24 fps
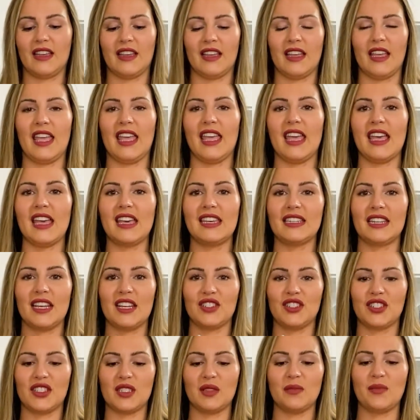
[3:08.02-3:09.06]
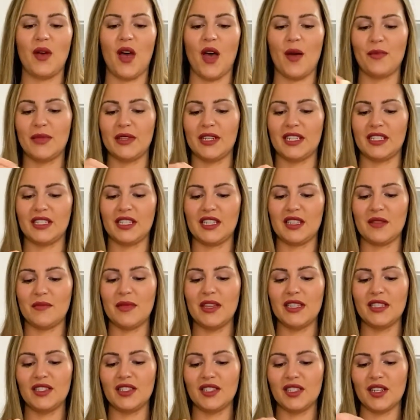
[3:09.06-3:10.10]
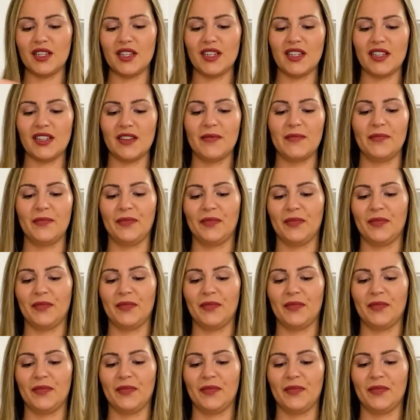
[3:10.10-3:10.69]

and I just pop it into the mincer.